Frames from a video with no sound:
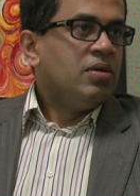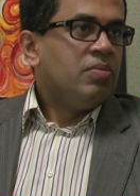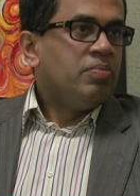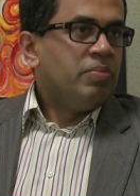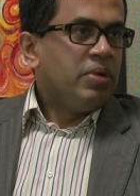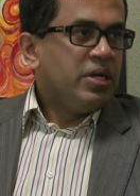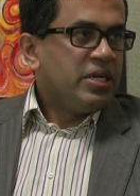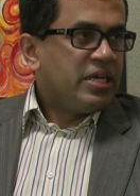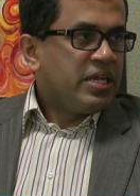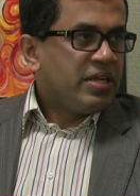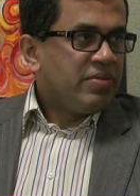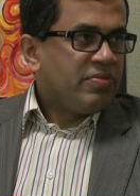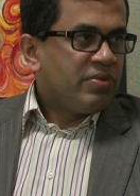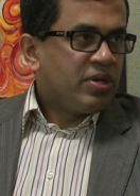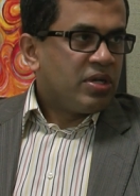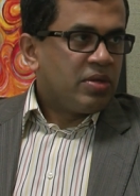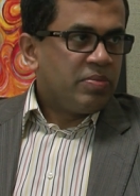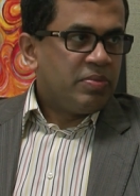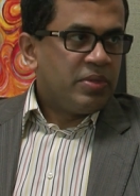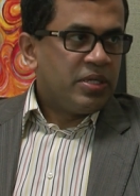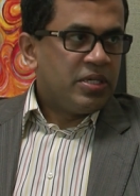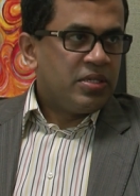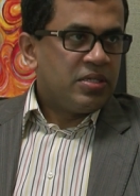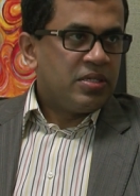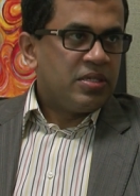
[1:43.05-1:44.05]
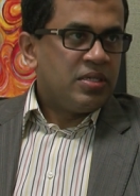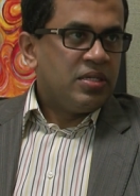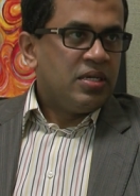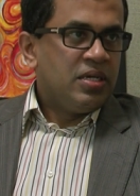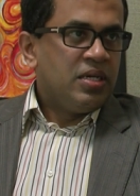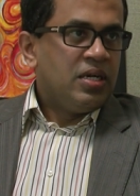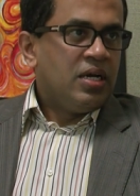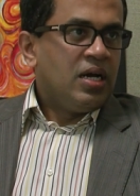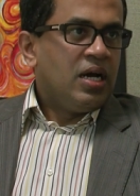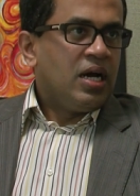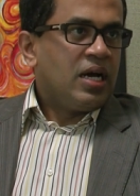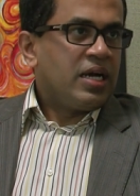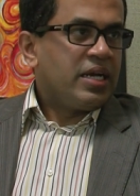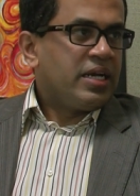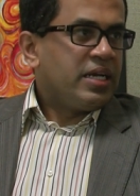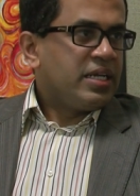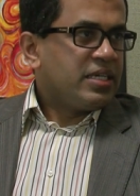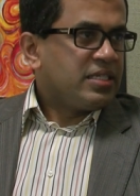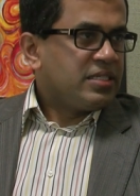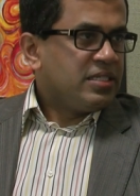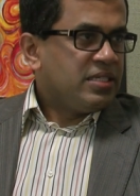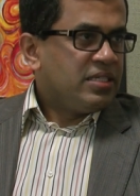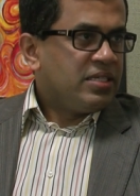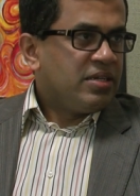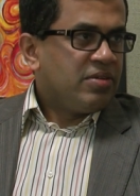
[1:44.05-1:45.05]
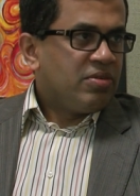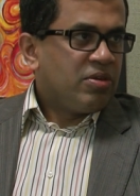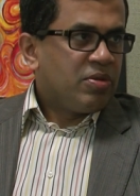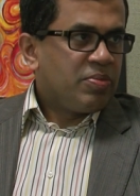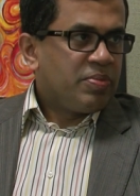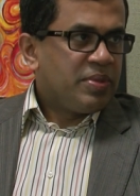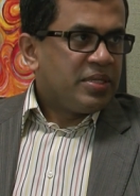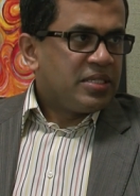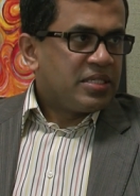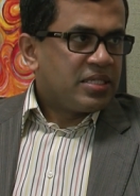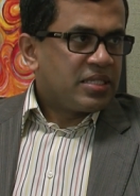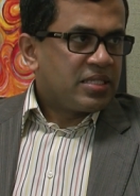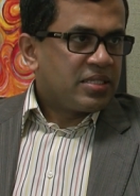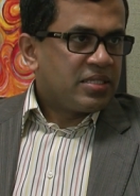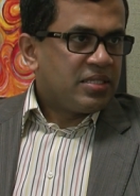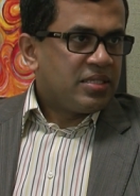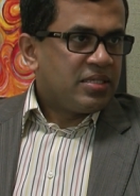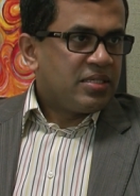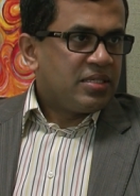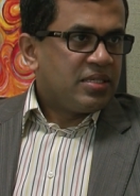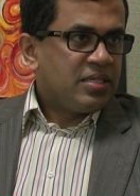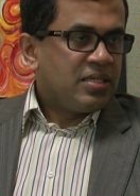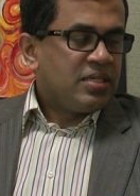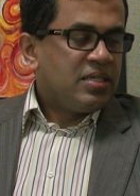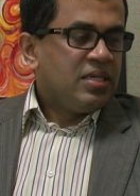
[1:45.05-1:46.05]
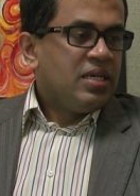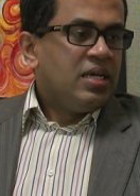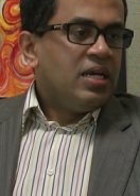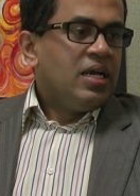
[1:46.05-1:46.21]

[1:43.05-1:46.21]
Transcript: built environment, architectural developments, etc.